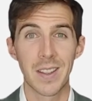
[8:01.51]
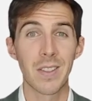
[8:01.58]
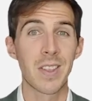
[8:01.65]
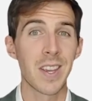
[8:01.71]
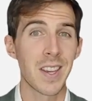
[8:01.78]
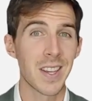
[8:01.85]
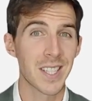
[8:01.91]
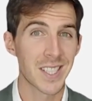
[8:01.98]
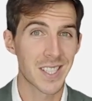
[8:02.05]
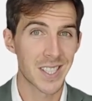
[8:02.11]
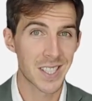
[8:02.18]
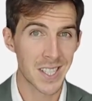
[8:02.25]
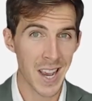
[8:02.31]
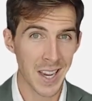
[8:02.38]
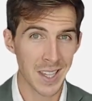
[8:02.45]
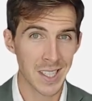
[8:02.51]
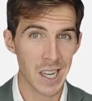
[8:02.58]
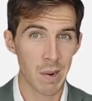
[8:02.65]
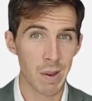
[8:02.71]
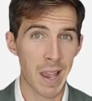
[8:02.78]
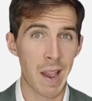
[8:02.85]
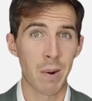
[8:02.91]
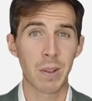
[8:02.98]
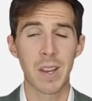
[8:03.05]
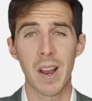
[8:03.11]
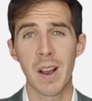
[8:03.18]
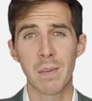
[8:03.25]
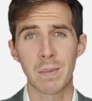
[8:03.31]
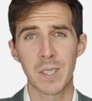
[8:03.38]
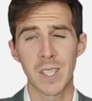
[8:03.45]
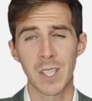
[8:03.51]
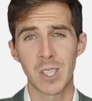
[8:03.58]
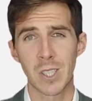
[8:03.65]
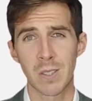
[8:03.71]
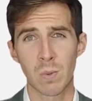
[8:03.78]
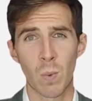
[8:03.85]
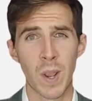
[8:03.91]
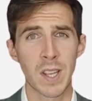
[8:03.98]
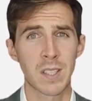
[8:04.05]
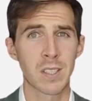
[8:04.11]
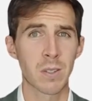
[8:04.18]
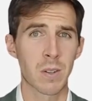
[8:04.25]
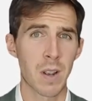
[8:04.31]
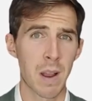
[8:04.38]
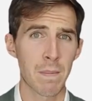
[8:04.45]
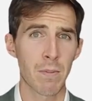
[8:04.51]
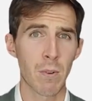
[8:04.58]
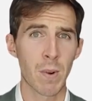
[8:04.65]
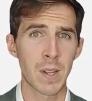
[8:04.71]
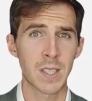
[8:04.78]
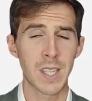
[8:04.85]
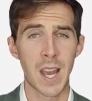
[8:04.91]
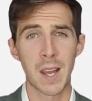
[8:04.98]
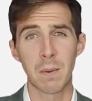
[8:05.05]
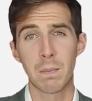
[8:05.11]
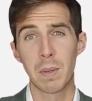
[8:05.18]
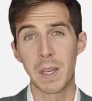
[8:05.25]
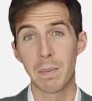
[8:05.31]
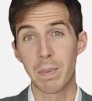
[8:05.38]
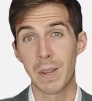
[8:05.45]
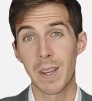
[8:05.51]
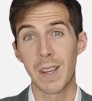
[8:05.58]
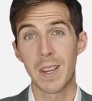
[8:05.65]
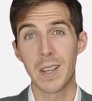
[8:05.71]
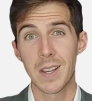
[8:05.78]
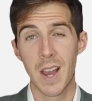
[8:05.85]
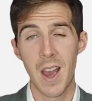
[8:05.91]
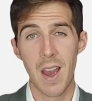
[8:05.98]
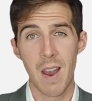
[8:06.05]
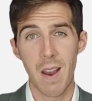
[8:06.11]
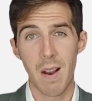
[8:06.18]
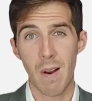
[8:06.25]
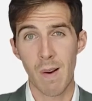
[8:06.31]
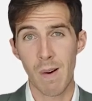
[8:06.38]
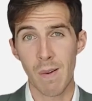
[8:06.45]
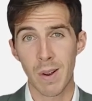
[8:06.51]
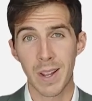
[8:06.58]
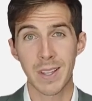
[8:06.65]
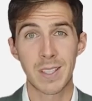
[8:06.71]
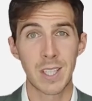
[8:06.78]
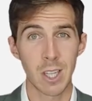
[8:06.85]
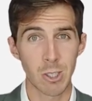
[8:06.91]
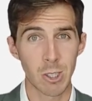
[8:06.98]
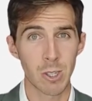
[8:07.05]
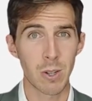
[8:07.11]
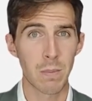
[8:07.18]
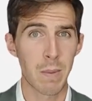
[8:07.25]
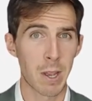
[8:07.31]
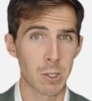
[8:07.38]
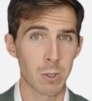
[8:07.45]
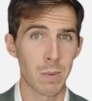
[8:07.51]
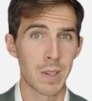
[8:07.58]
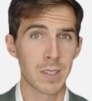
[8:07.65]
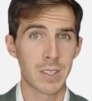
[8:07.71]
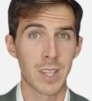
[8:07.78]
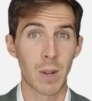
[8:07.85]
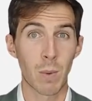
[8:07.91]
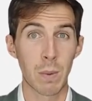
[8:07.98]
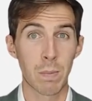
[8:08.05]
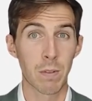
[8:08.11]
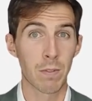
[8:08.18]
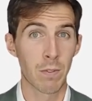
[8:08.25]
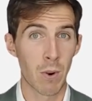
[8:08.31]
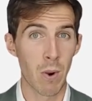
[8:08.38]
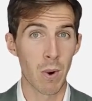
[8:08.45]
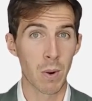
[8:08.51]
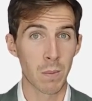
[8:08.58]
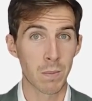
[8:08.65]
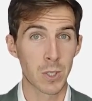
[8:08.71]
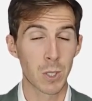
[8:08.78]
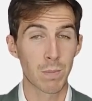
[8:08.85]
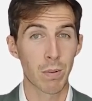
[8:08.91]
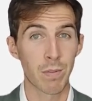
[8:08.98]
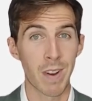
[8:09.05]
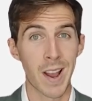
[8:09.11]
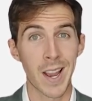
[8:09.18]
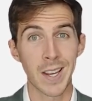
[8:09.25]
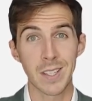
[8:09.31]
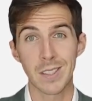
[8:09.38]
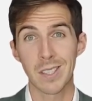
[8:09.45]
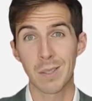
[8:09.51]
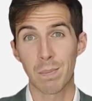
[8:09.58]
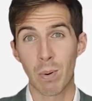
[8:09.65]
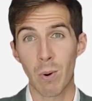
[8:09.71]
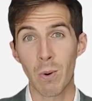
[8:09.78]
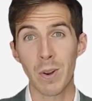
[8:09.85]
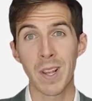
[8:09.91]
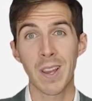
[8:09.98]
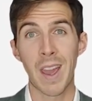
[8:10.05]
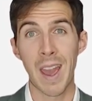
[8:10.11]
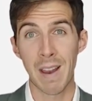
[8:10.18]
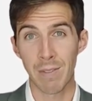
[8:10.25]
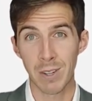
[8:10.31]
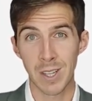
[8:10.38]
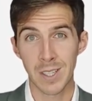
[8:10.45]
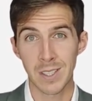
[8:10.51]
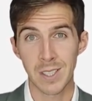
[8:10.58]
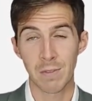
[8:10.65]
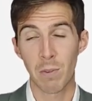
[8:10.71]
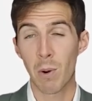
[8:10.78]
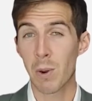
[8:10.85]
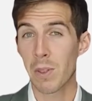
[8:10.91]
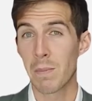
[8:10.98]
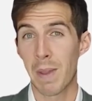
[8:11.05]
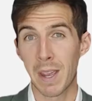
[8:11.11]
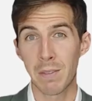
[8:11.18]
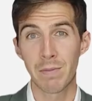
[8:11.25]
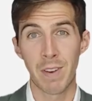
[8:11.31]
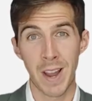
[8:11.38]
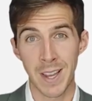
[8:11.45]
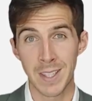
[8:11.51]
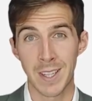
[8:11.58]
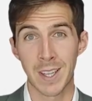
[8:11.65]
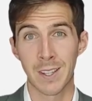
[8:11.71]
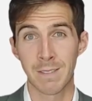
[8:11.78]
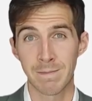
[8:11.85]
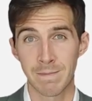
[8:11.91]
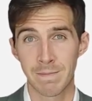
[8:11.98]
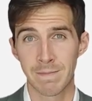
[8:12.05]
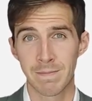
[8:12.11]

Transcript: The secondary outcomes, such as waist circumference and BP, are additional measurements that we perform to provide supporting evidence for the main finding.